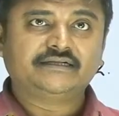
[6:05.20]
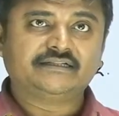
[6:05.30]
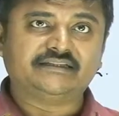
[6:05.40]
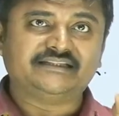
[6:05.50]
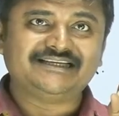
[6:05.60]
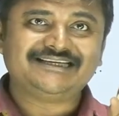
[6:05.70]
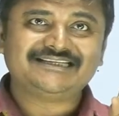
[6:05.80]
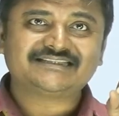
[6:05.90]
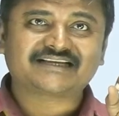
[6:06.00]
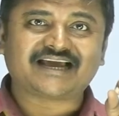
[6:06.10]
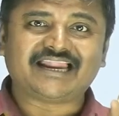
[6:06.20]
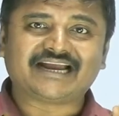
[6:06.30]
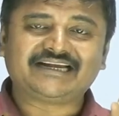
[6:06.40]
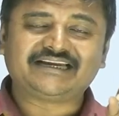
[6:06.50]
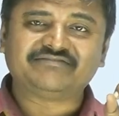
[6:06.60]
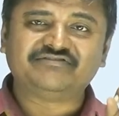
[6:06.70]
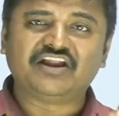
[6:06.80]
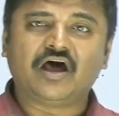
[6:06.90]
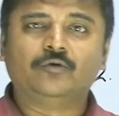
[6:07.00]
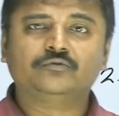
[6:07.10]
these collective
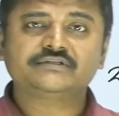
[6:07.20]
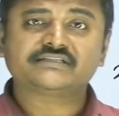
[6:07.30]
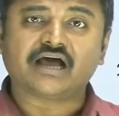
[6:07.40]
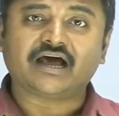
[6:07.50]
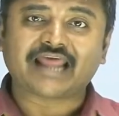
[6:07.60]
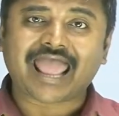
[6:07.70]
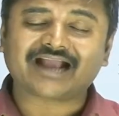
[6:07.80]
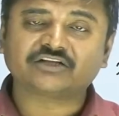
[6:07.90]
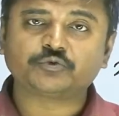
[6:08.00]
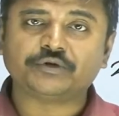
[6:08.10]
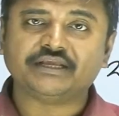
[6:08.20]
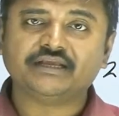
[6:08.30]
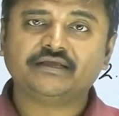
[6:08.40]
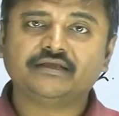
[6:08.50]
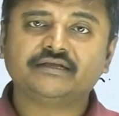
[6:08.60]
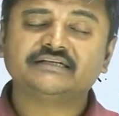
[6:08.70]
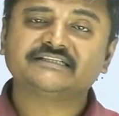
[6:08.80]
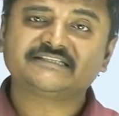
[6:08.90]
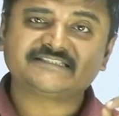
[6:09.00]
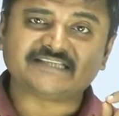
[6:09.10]
nouns are actually
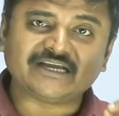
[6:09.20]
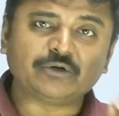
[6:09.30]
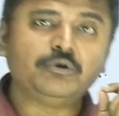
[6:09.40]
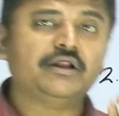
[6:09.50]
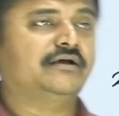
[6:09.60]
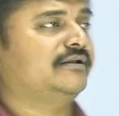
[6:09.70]
singular.